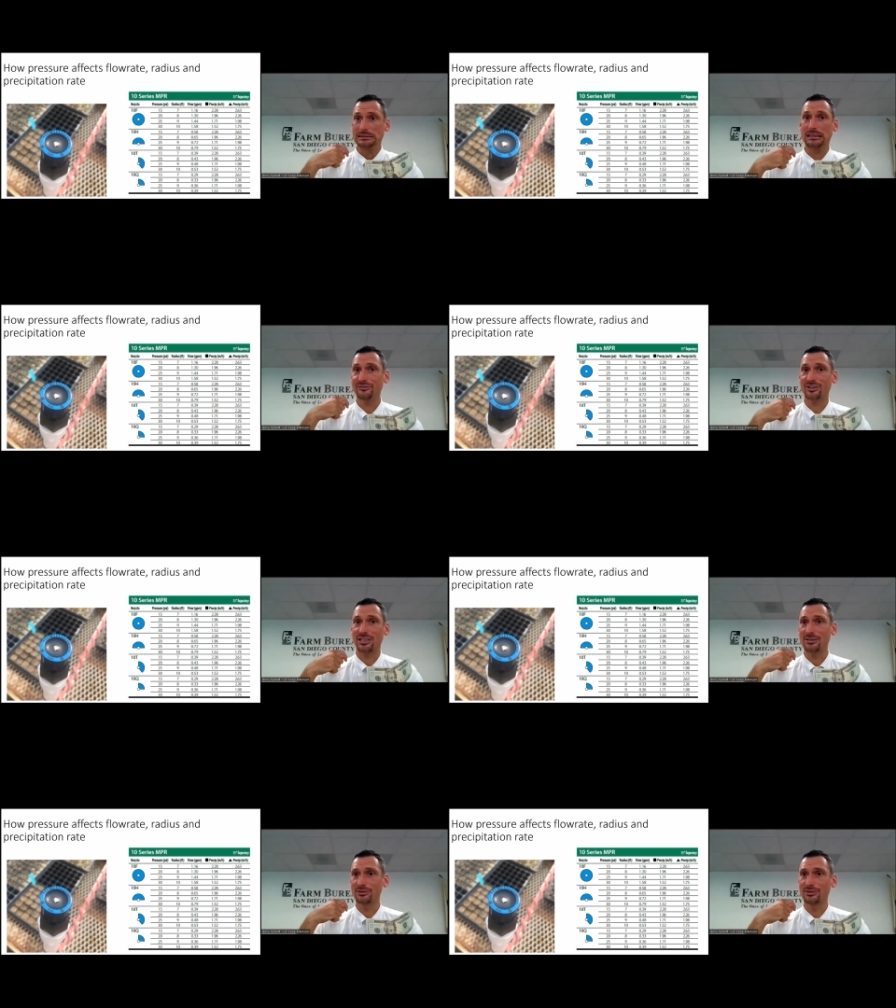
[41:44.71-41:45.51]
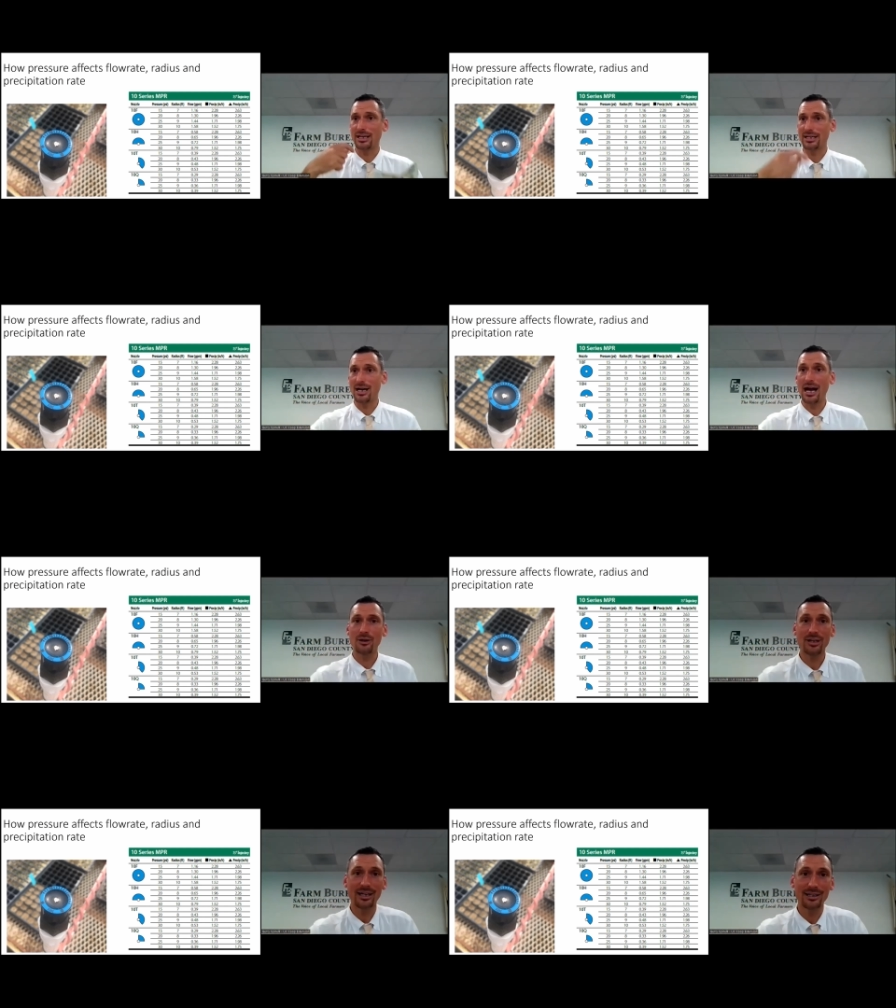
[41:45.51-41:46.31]
tough crowd tonight ah
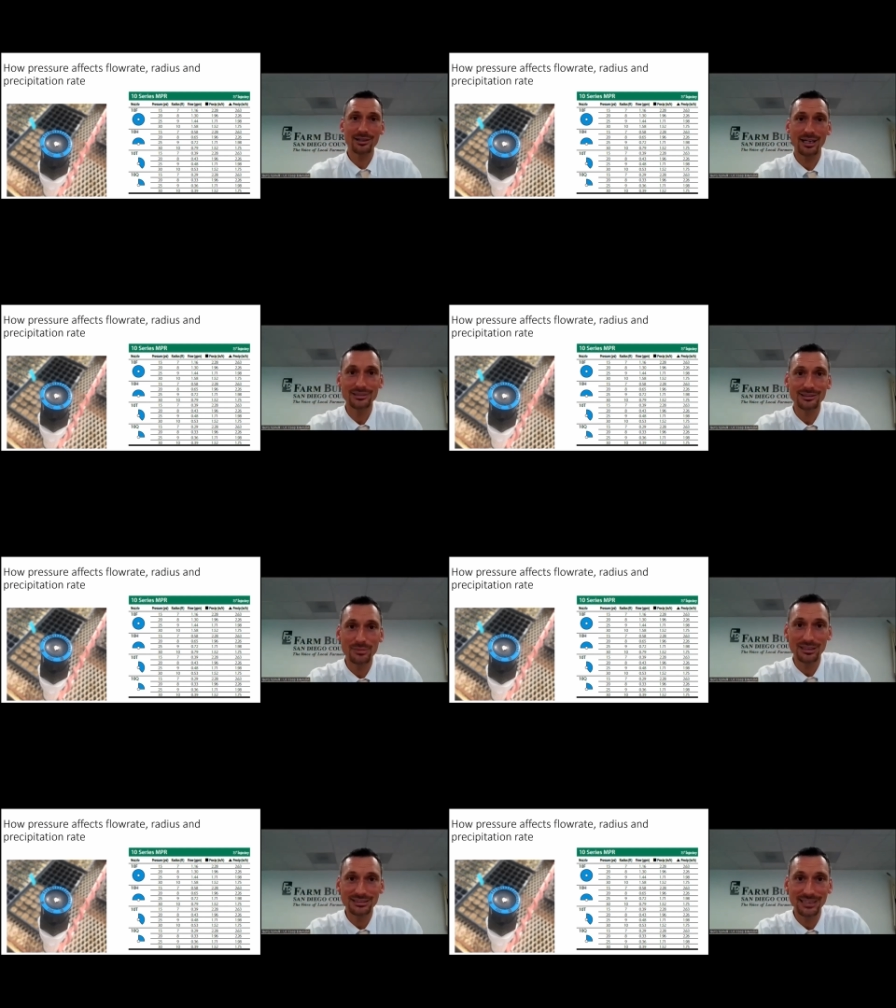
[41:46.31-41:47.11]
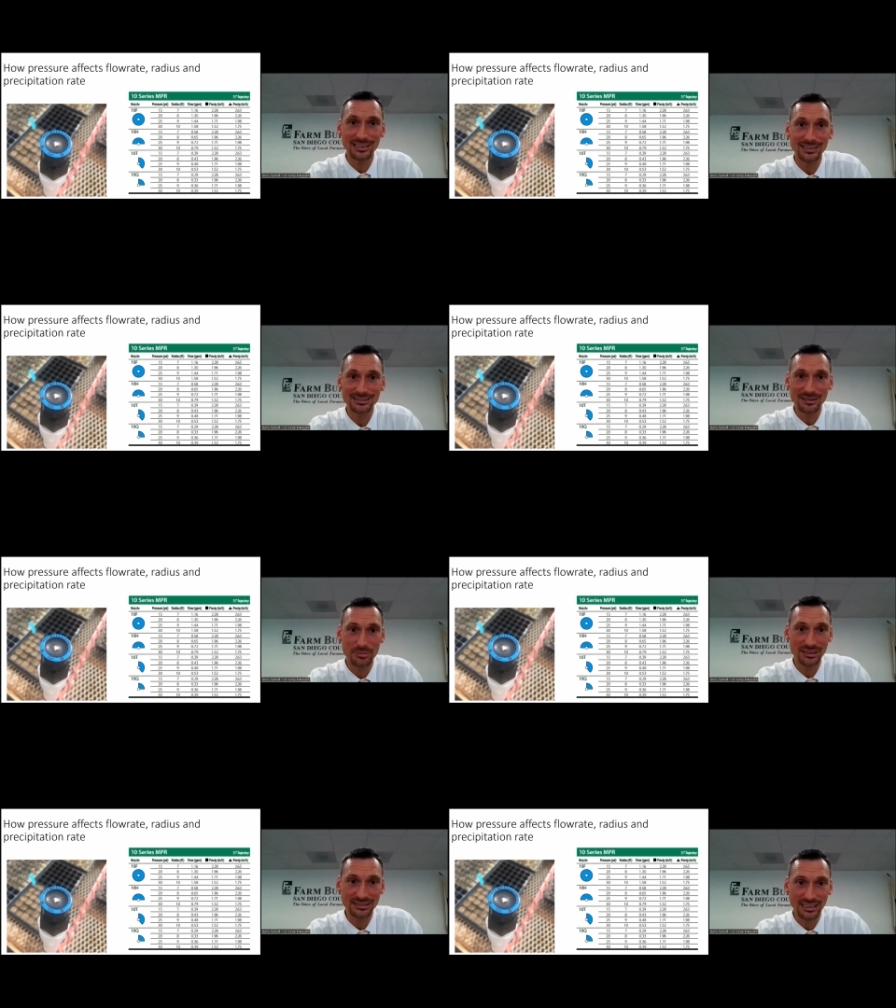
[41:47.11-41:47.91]
okay okay somebody said it
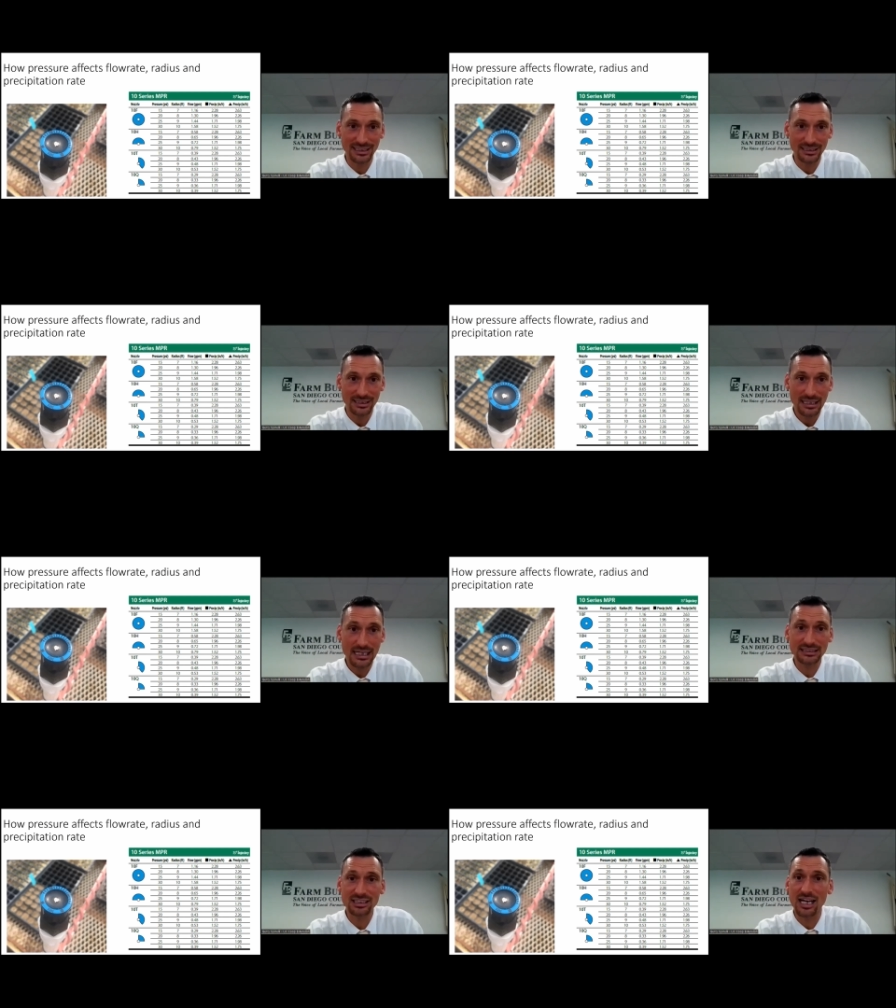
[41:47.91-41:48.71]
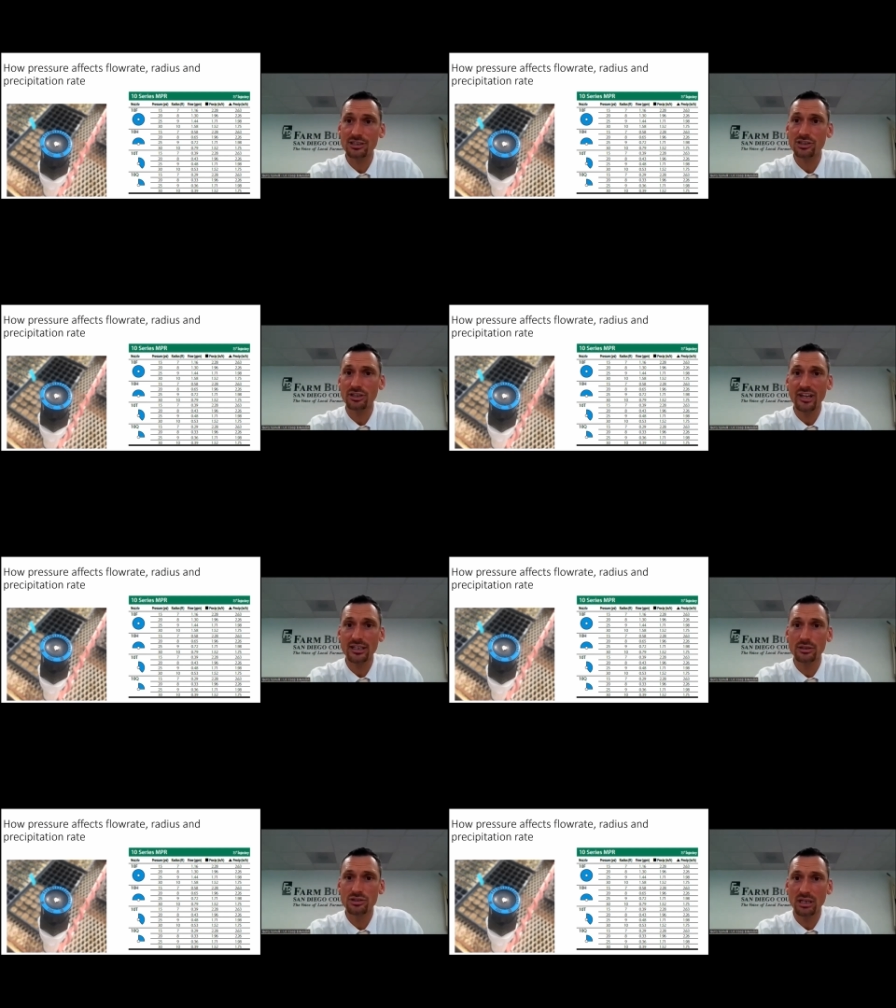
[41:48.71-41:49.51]
somebody said it gets larger
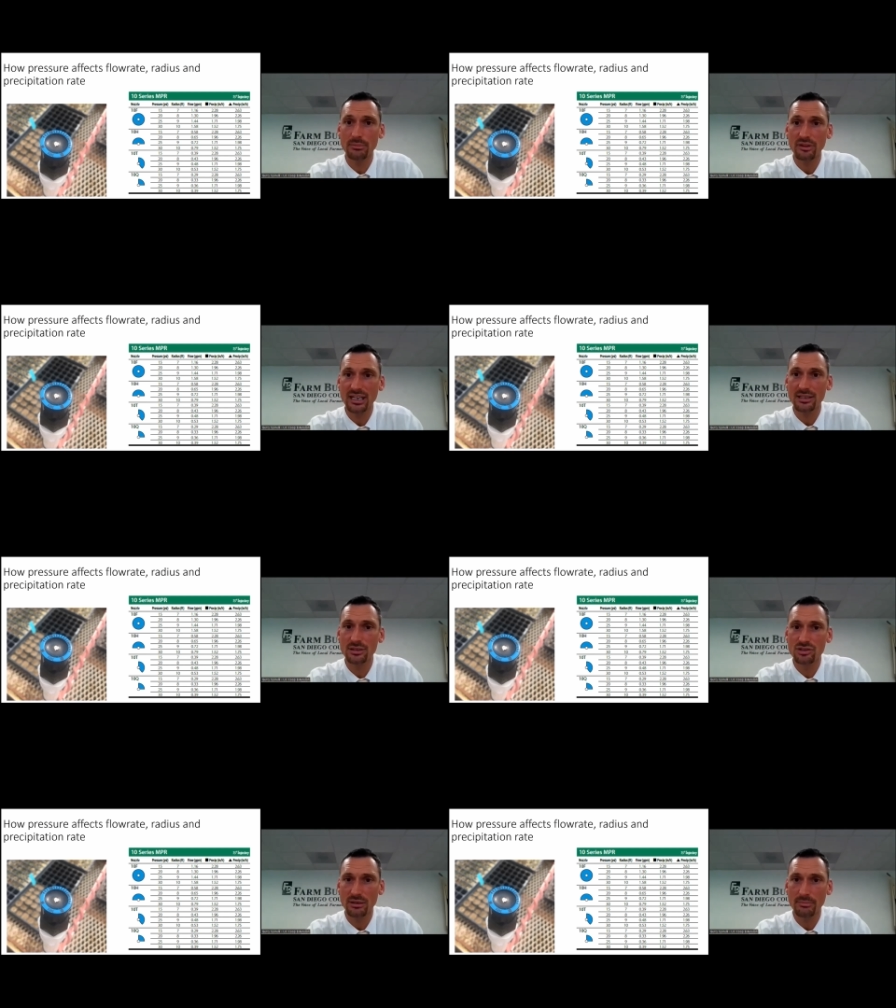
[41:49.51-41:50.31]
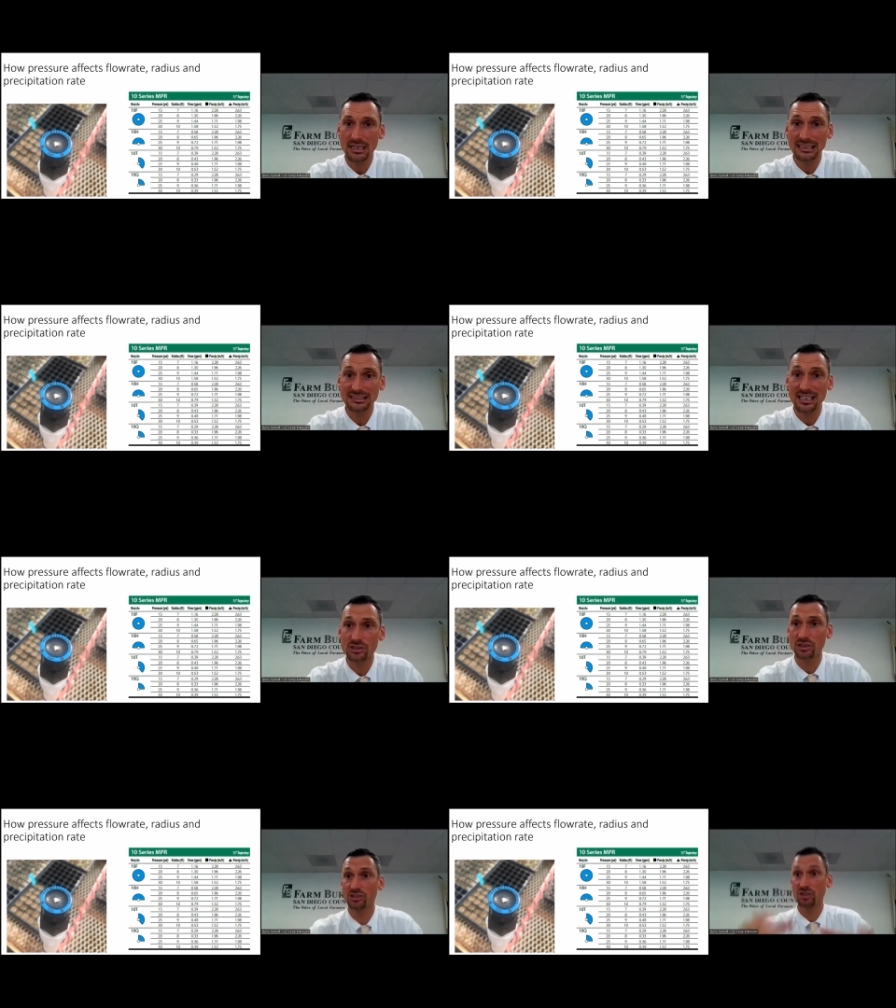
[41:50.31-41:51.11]
thank you jim thank you jim gets
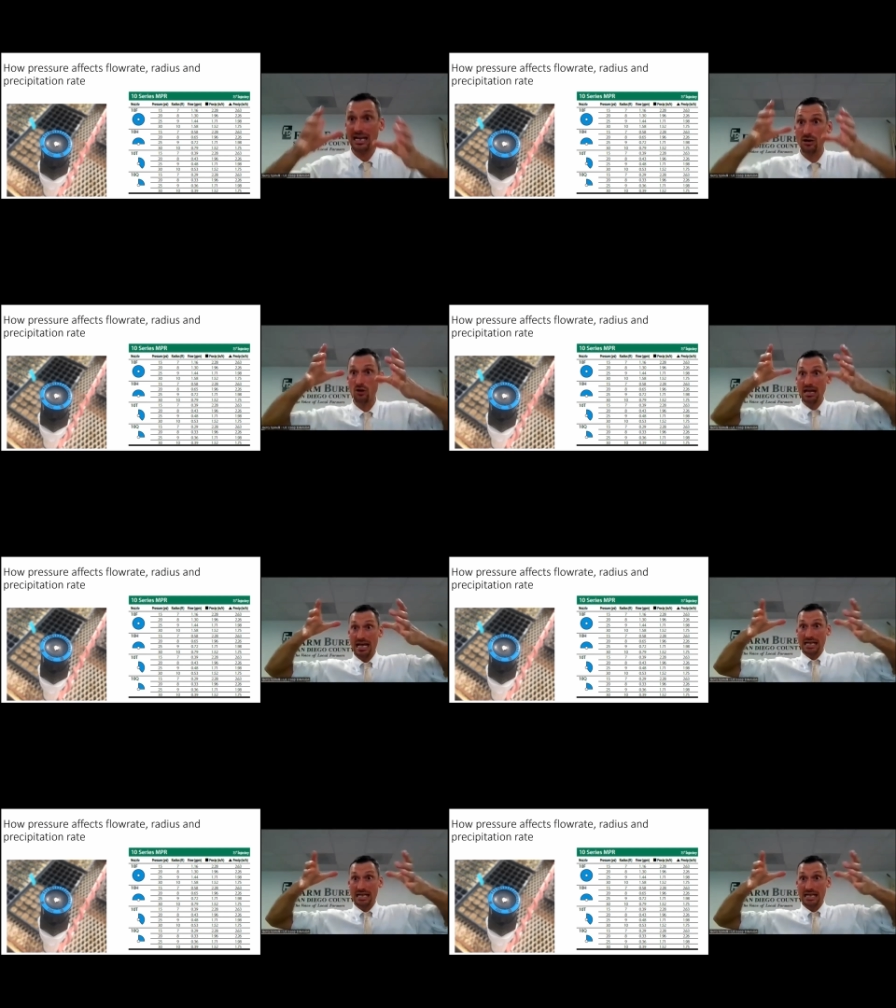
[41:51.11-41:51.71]
larger so now